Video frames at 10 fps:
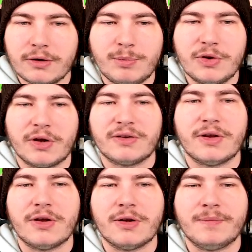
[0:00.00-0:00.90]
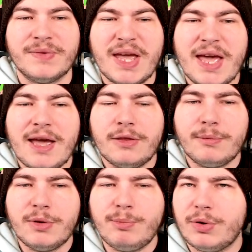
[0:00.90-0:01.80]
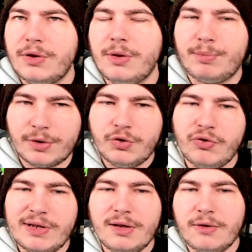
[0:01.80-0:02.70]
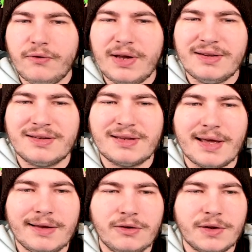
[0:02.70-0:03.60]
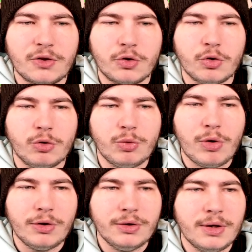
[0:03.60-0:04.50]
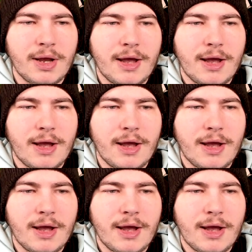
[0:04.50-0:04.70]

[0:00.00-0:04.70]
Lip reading: because the blood draining effect is kind of like a cool one,